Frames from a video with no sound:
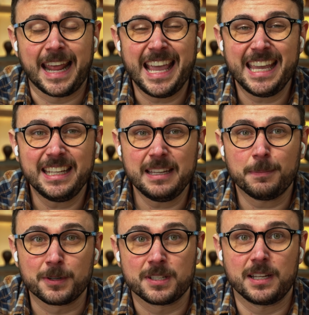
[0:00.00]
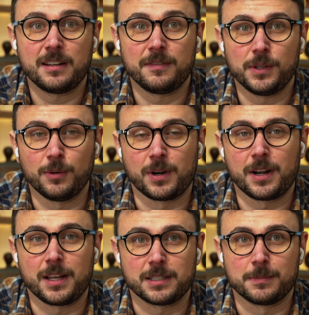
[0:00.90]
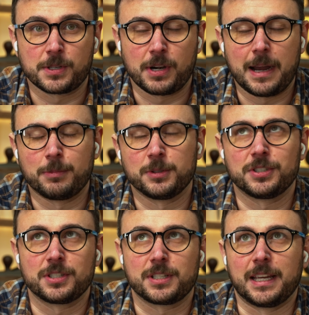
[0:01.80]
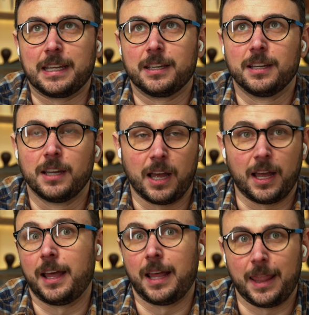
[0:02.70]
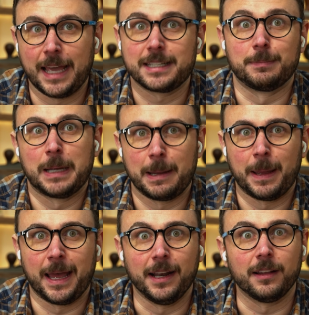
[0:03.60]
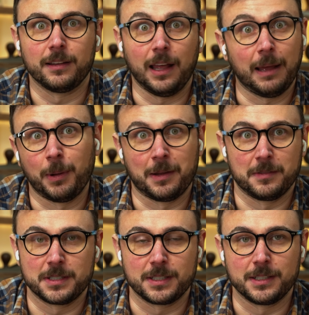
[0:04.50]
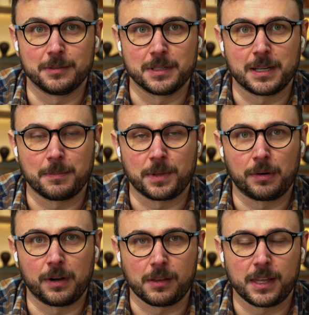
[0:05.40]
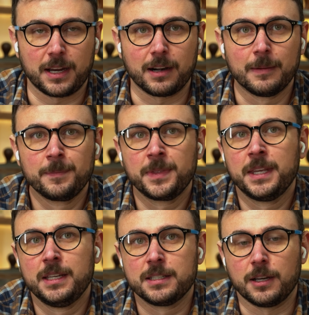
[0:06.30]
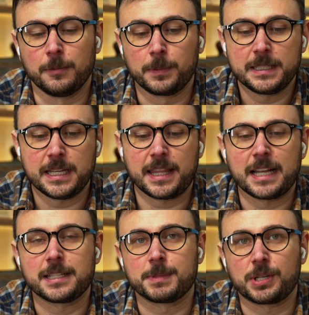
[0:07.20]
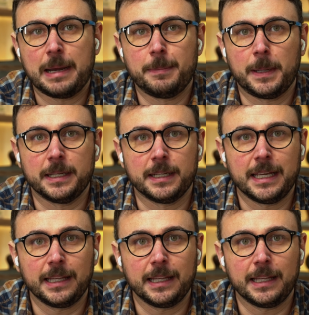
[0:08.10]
80% of you are not subscribed, which is just like, that's my bad. I'm obviously doing something wrong there. So please hit that subscribe button, hit